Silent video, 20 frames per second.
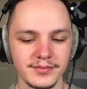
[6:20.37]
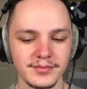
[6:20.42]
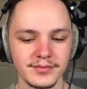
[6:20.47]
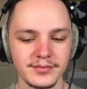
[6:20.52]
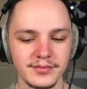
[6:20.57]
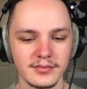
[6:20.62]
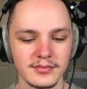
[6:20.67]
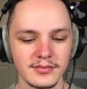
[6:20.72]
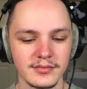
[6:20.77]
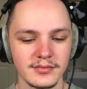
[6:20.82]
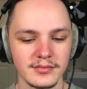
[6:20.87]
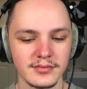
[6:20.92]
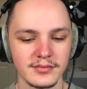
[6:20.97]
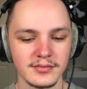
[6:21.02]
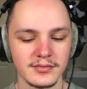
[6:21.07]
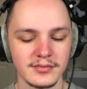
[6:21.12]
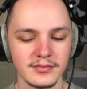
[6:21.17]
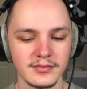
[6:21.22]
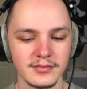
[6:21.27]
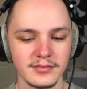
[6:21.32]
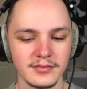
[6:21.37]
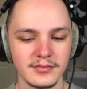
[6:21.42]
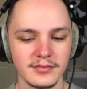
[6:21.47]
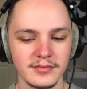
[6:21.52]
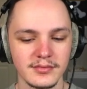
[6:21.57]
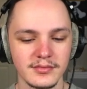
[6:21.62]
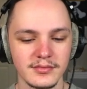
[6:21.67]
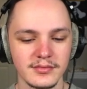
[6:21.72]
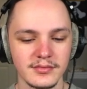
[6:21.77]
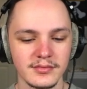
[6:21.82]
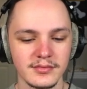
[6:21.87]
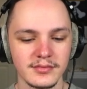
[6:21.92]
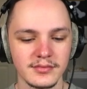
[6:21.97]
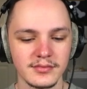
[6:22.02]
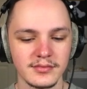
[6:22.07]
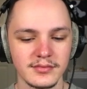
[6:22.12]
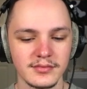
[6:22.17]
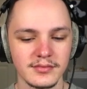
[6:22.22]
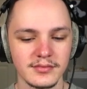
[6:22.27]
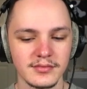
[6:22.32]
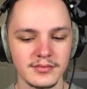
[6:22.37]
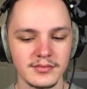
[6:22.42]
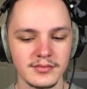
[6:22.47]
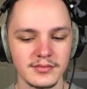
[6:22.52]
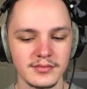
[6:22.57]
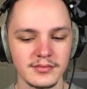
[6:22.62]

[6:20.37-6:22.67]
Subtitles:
Nothing is said.